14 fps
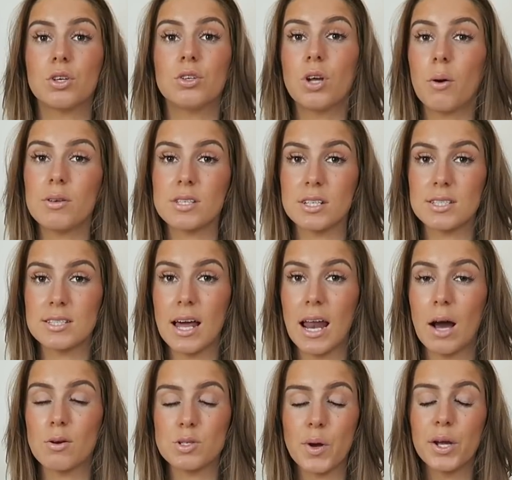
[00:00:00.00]
you know it's going to sell
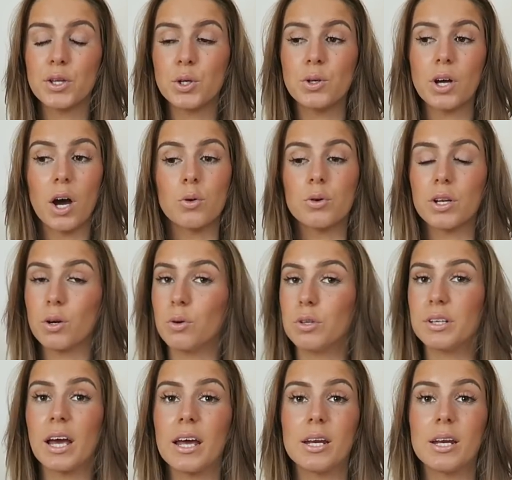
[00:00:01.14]
out so I knew that I'd already ordered it